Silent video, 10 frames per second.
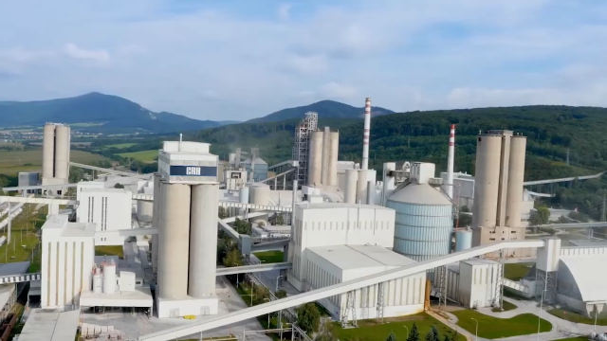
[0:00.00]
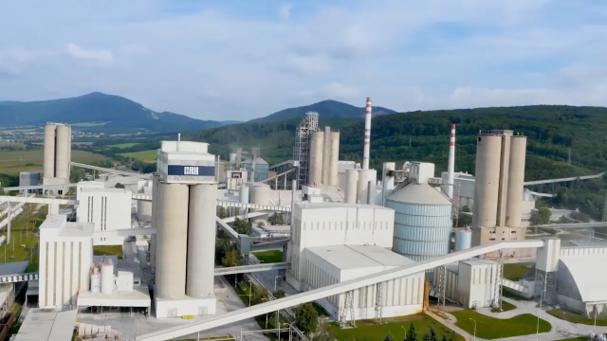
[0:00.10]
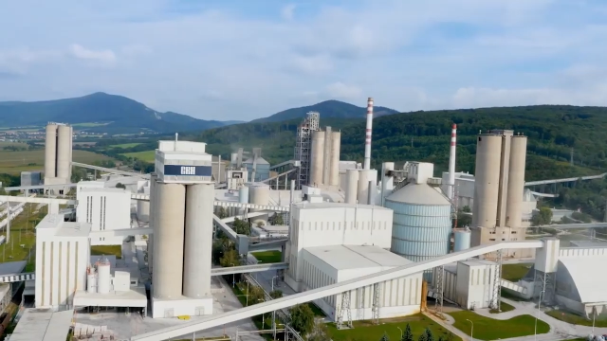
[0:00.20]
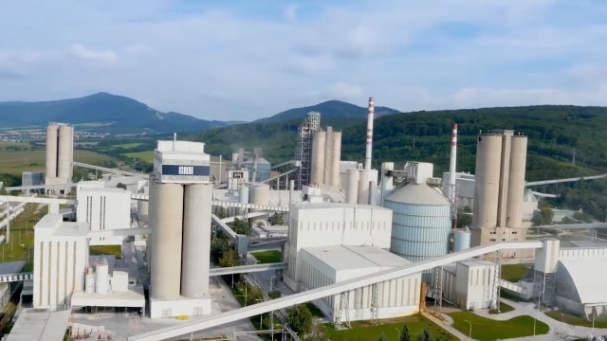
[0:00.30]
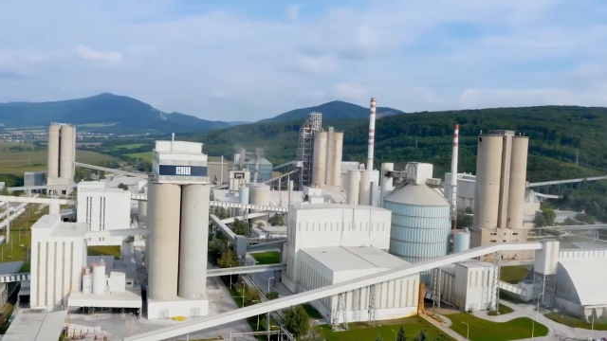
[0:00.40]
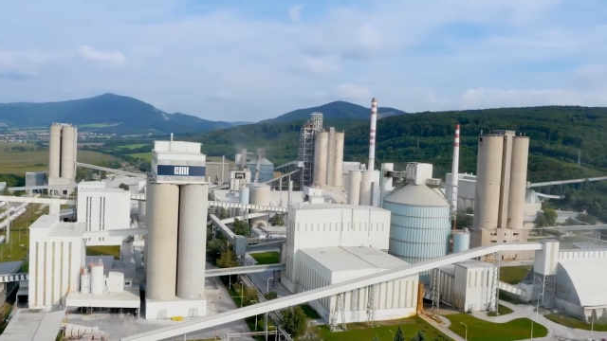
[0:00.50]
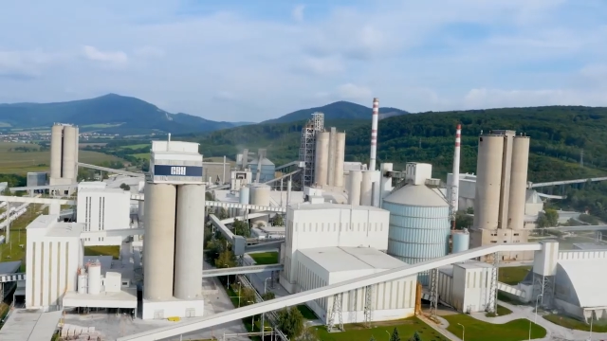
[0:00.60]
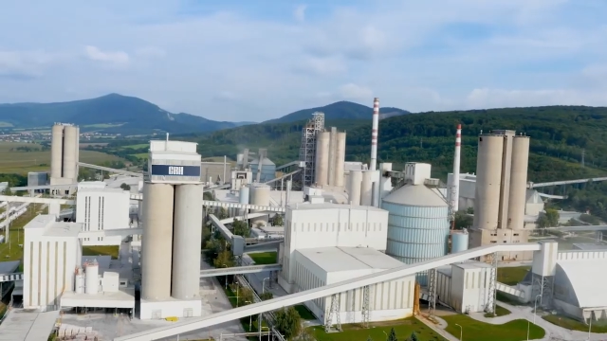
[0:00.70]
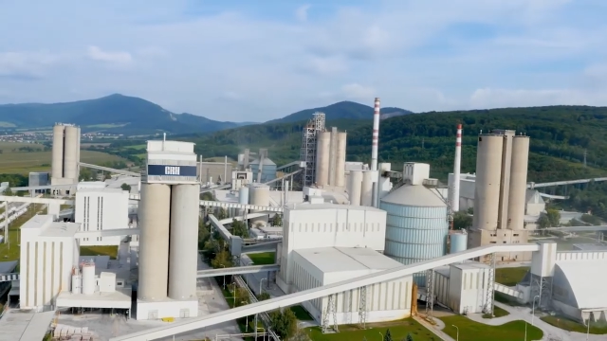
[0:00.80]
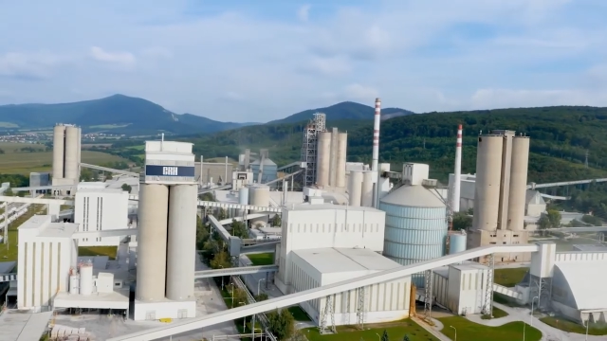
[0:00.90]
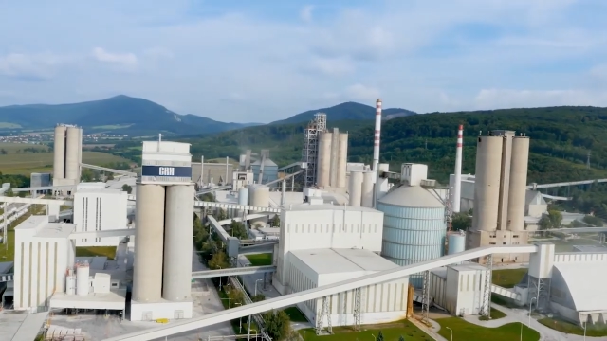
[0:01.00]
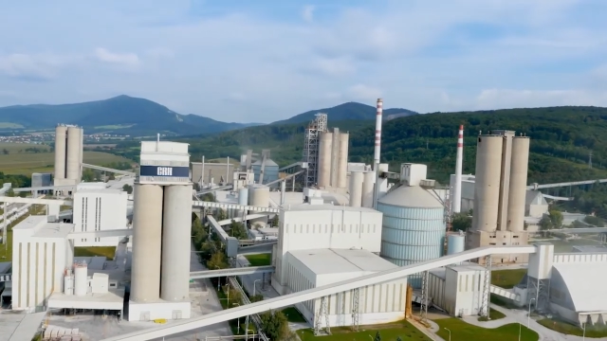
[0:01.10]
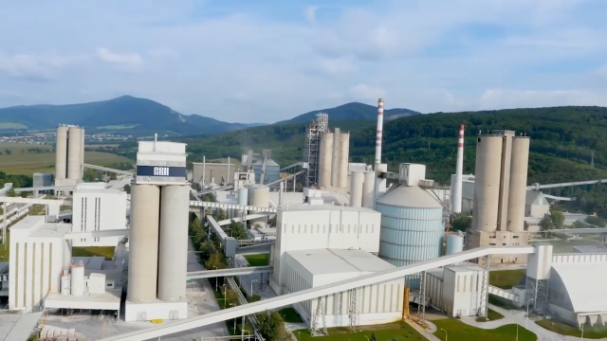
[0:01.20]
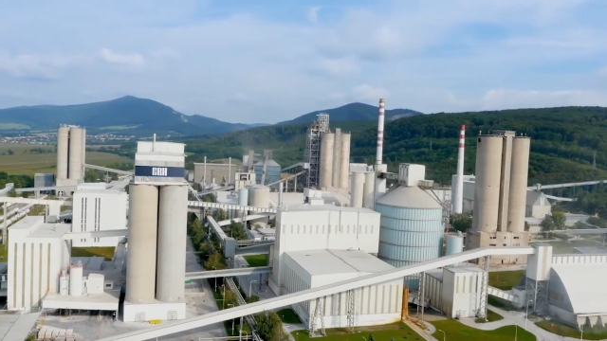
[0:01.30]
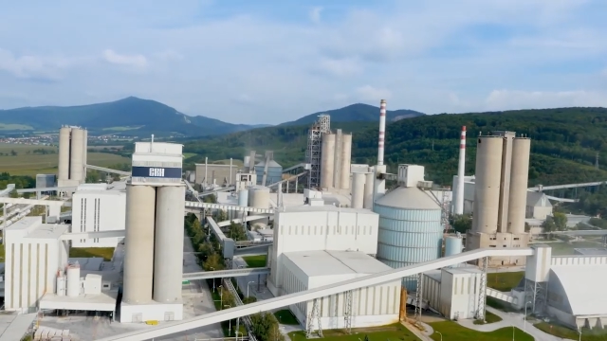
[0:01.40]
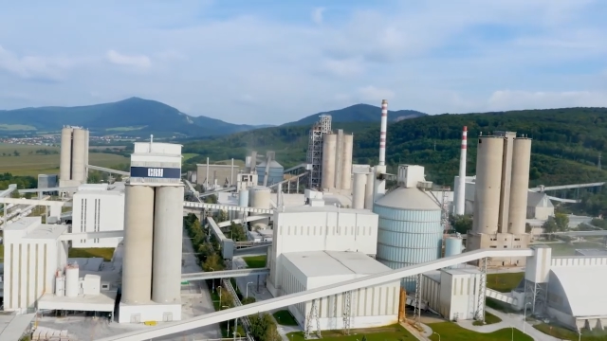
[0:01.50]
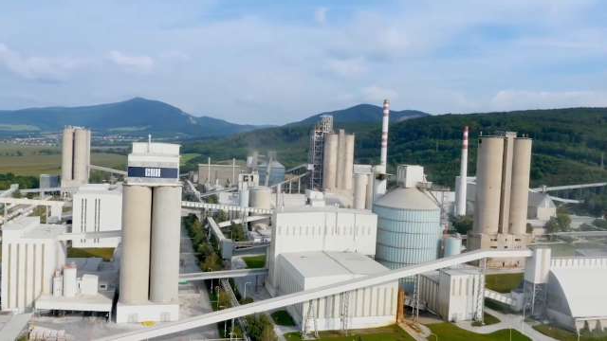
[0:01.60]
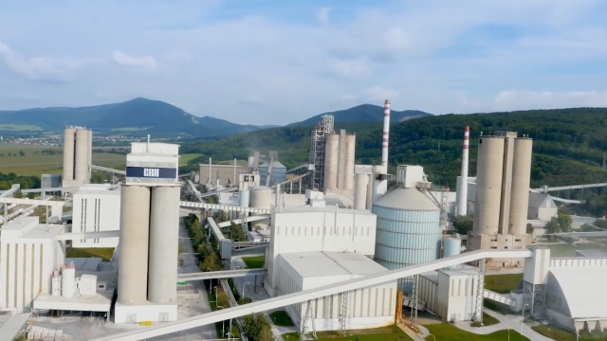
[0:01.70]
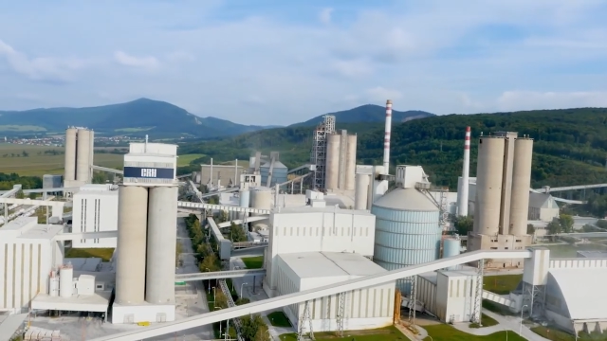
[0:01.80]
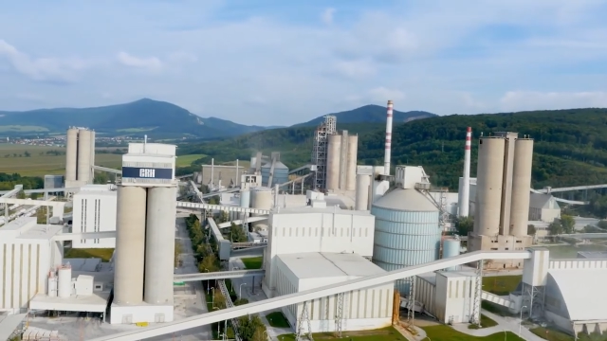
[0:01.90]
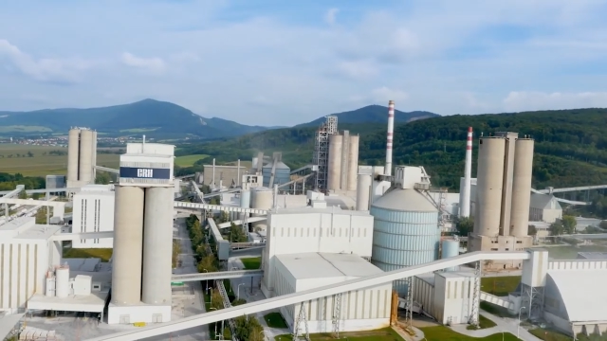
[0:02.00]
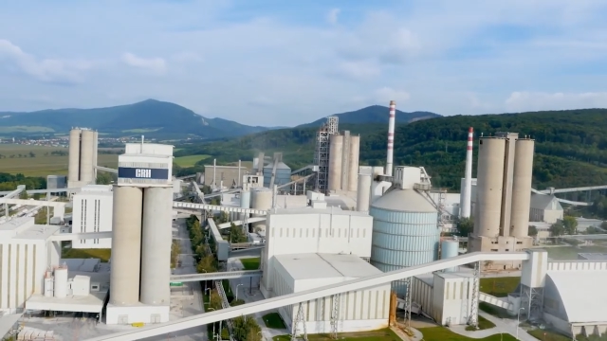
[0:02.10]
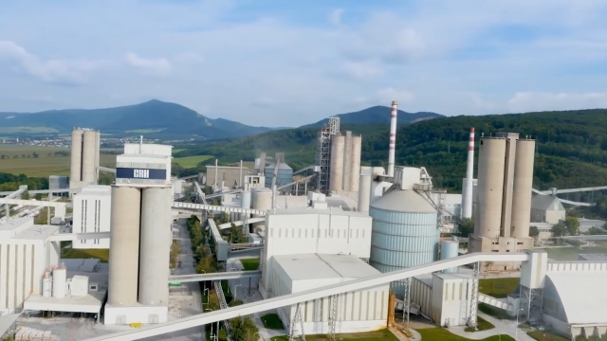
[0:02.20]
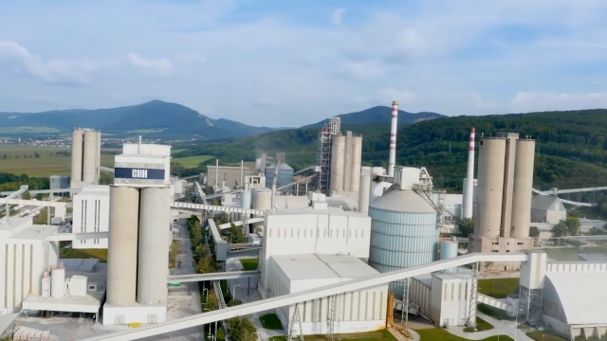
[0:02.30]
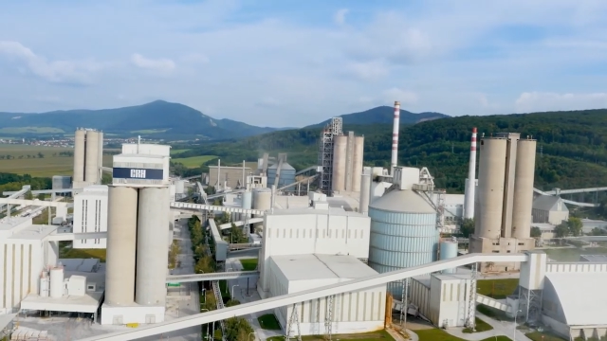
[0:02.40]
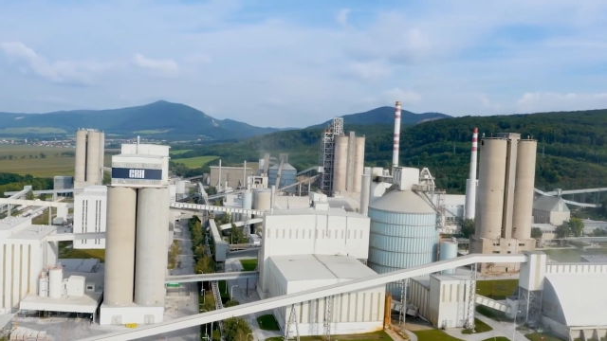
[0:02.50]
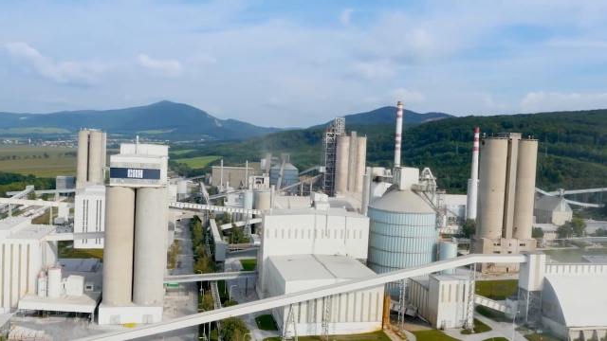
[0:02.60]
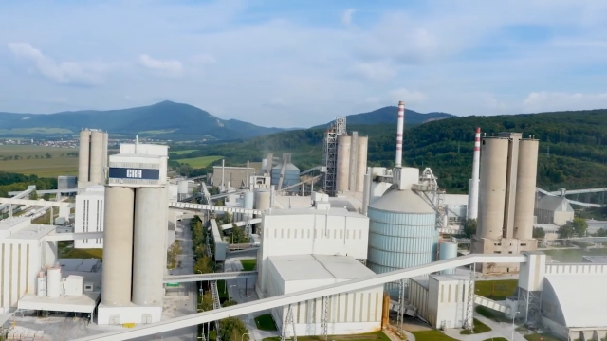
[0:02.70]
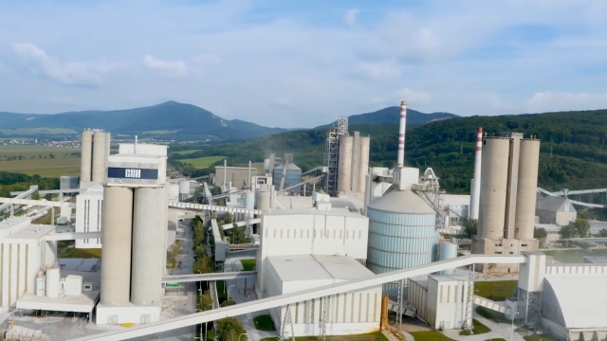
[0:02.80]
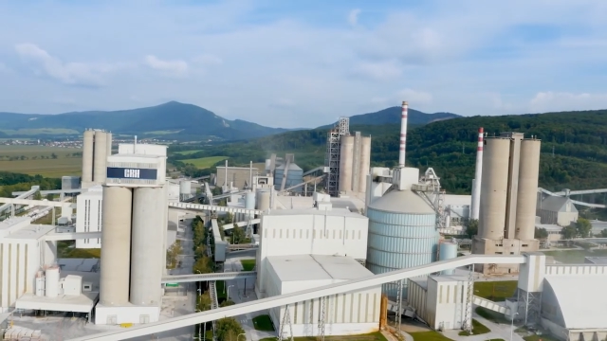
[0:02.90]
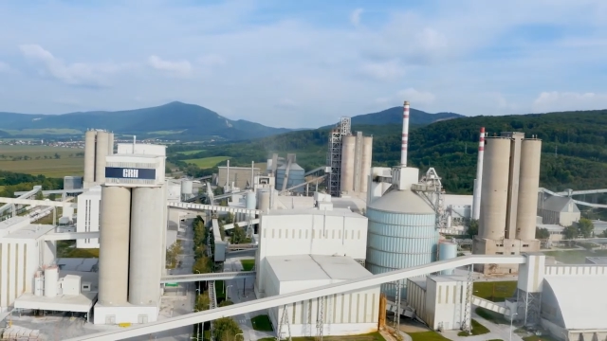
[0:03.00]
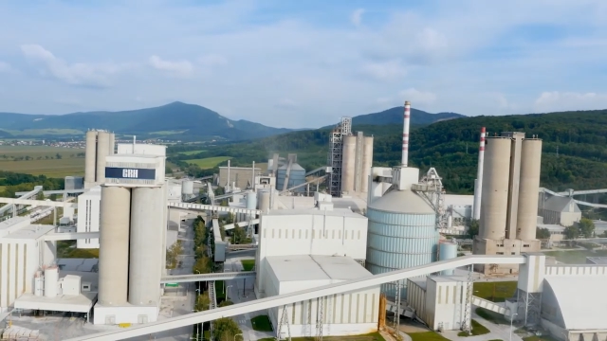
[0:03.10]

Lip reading: No face is visible, so there are no lips to read.